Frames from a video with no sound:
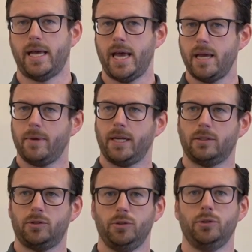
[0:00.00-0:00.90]

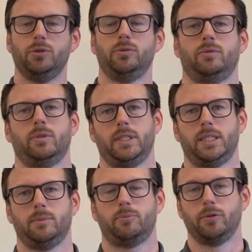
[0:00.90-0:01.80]
aiming to
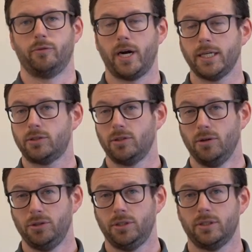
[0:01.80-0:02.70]
provide
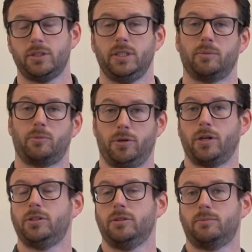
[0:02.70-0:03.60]
solutions in the
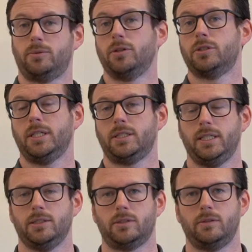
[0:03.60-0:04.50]
production process
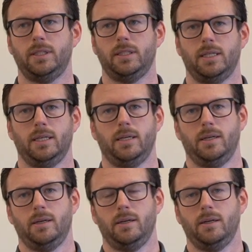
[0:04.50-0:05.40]
industry
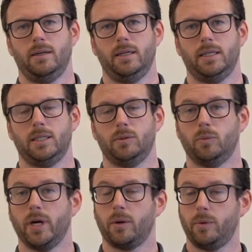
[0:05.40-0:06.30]

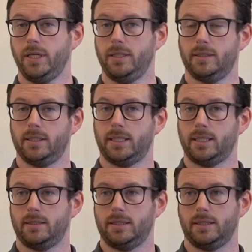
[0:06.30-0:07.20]
where we
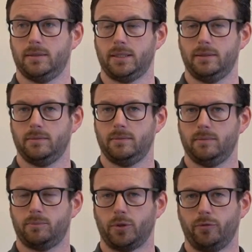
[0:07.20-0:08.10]

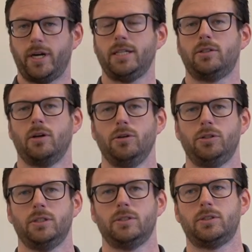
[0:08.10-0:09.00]
provide
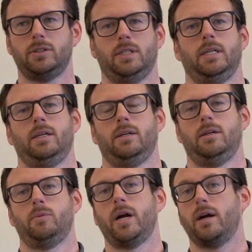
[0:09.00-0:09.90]
solutions
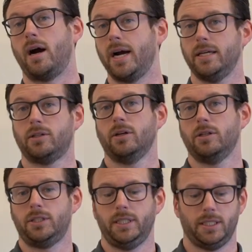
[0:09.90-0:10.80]
where high
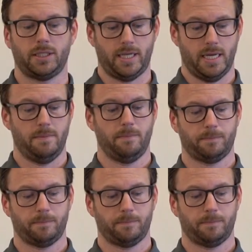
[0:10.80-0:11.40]
accuracy is key.